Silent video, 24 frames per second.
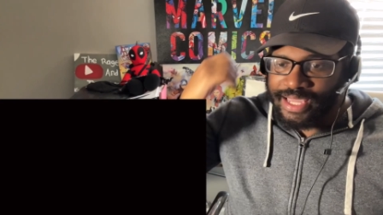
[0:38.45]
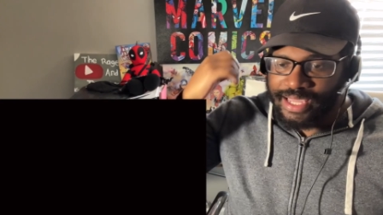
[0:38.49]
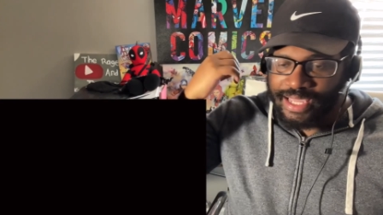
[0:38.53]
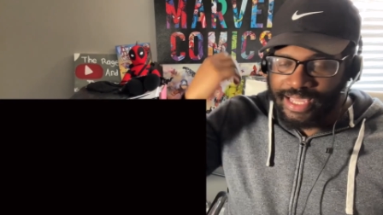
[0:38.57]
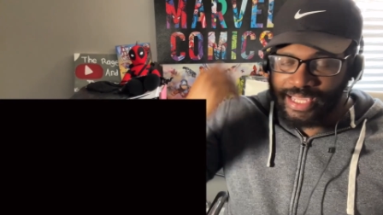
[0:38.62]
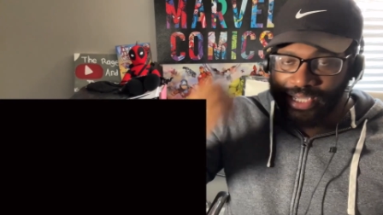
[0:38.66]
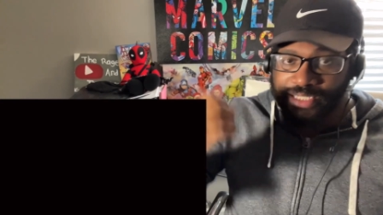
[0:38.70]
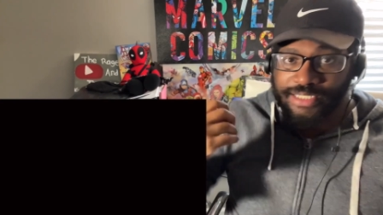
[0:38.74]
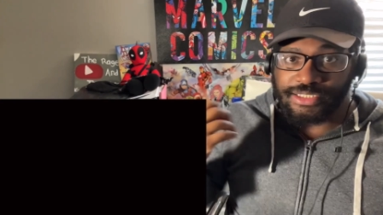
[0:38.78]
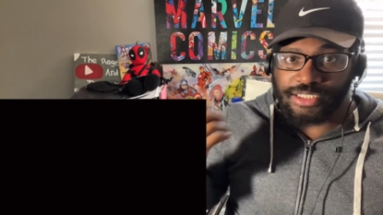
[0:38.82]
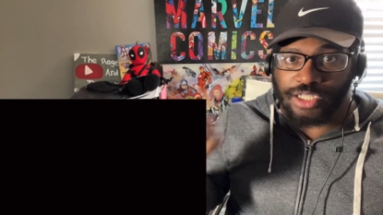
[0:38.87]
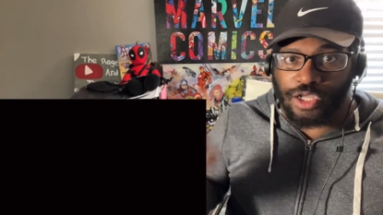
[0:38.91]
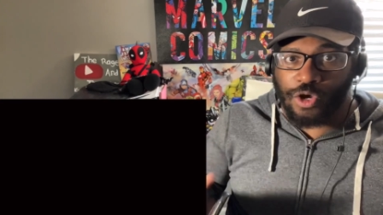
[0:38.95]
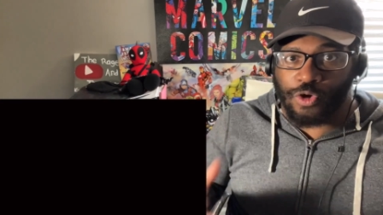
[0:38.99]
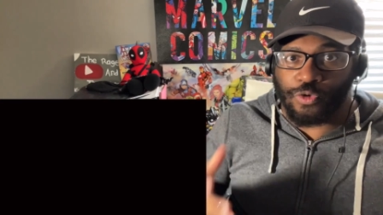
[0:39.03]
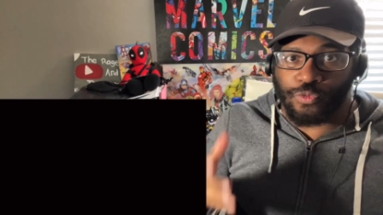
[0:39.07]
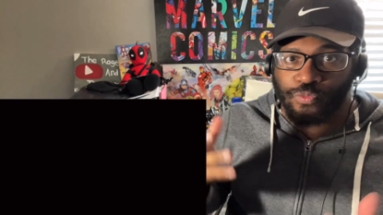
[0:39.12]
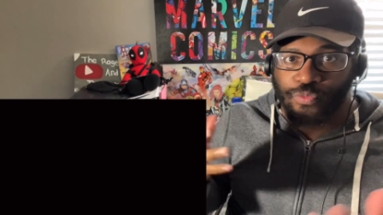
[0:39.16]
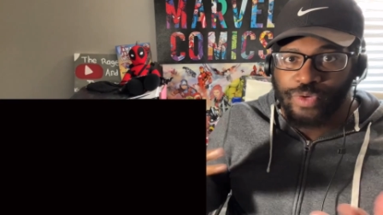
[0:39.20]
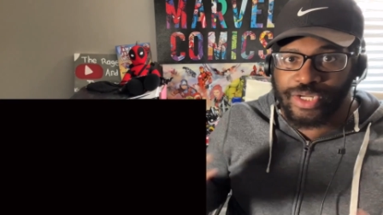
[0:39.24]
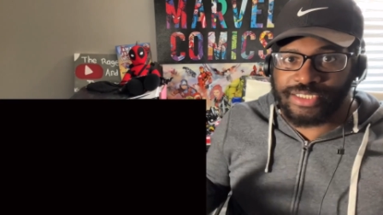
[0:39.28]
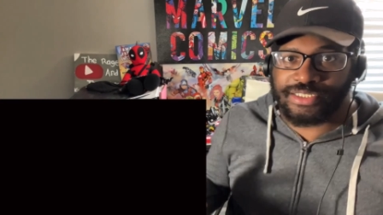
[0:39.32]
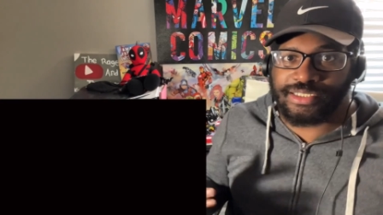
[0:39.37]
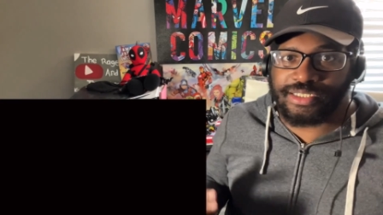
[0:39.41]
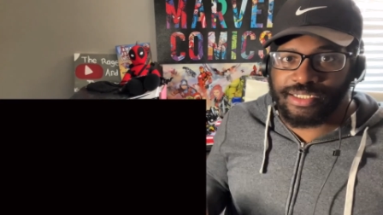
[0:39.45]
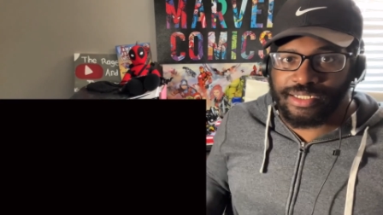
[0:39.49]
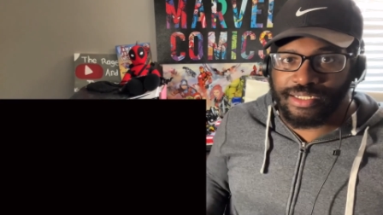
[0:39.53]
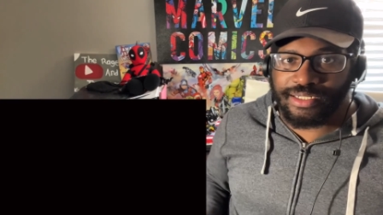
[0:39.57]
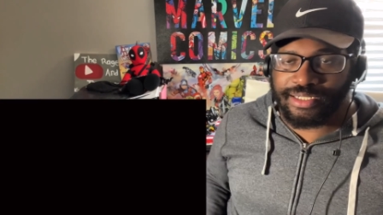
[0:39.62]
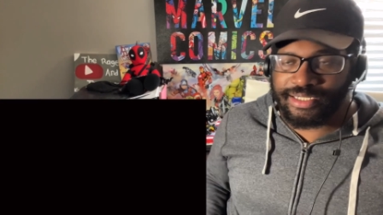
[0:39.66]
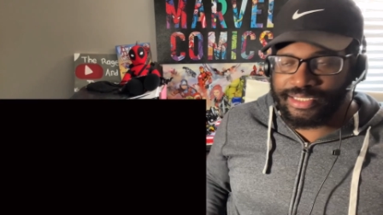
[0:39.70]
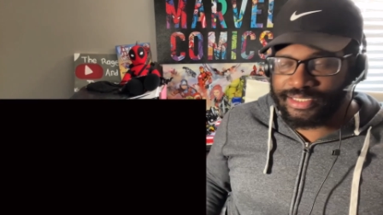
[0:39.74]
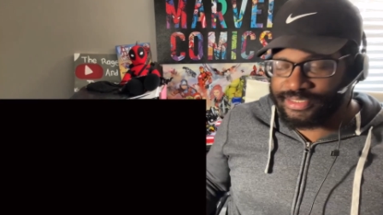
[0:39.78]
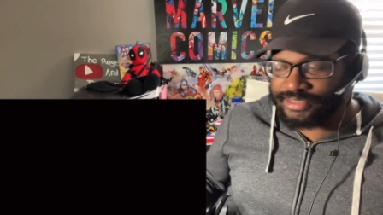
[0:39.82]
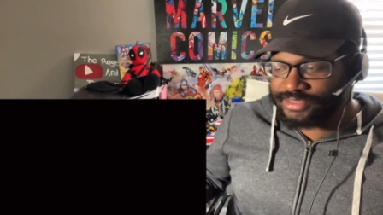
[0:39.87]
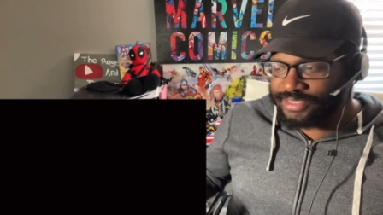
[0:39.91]
is
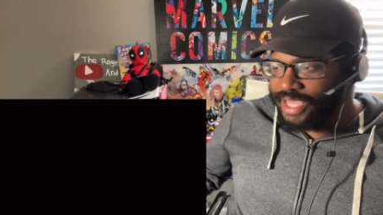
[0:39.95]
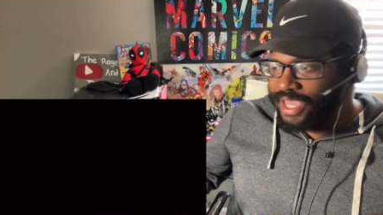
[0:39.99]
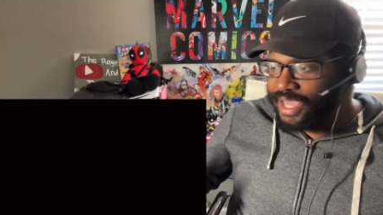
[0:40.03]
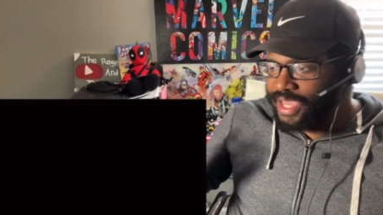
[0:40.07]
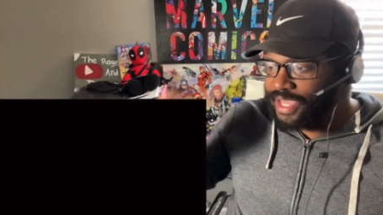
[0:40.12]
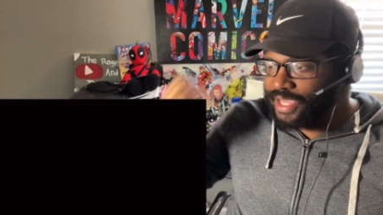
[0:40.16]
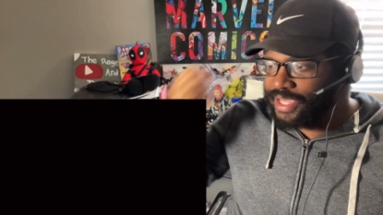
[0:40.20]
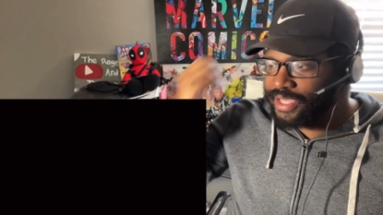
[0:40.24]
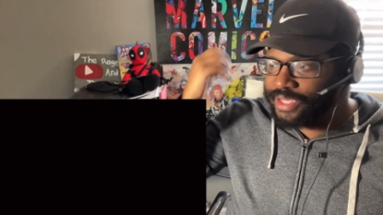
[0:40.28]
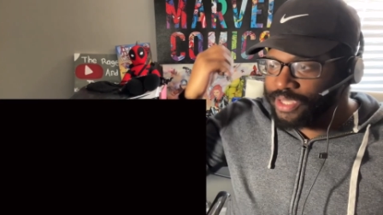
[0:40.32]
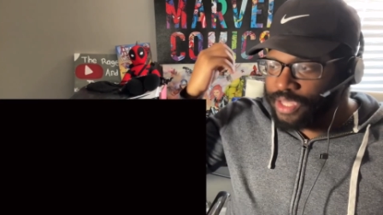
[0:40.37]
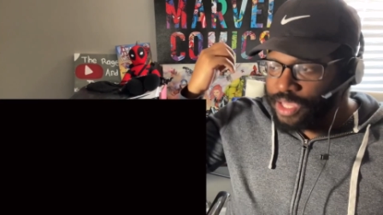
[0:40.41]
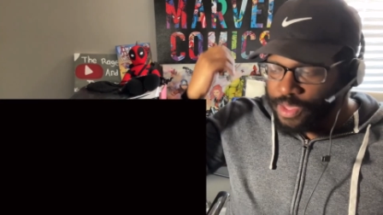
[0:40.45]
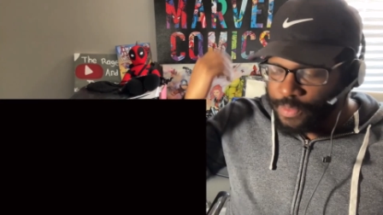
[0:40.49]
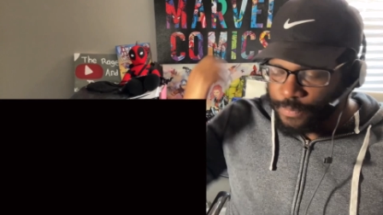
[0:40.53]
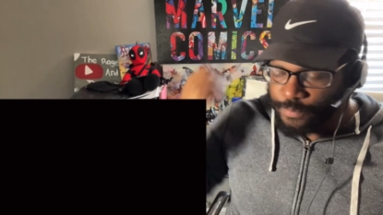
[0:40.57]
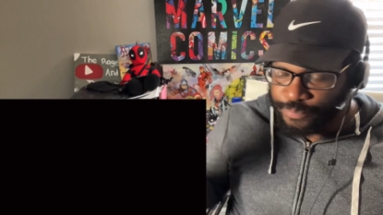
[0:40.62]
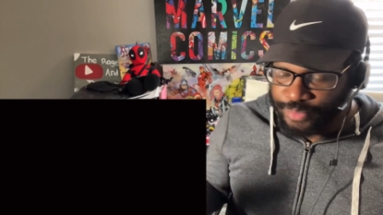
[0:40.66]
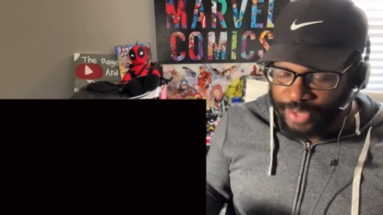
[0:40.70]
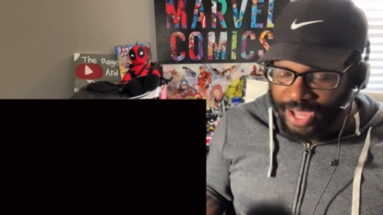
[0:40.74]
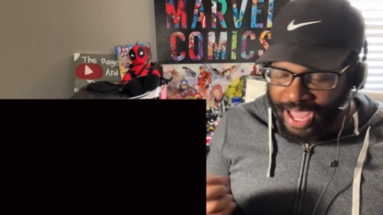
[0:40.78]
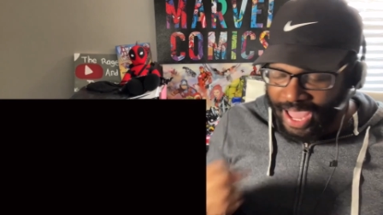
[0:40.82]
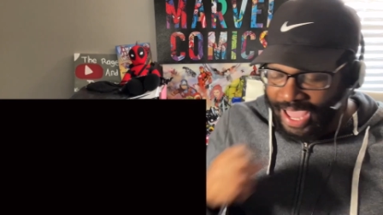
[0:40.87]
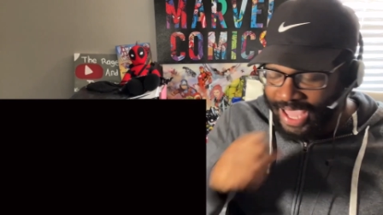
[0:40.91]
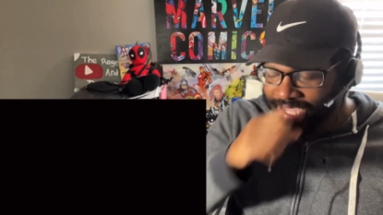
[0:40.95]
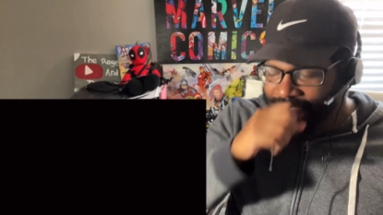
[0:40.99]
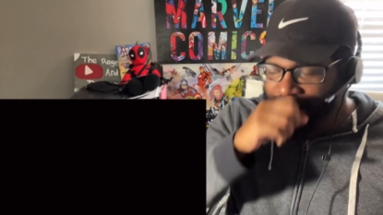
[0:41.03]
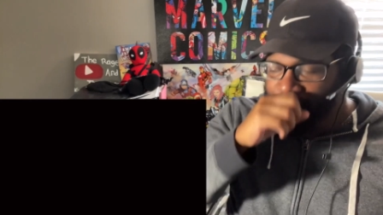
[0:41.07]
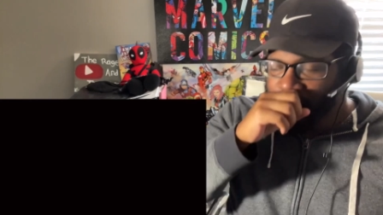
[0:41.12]
originally sang by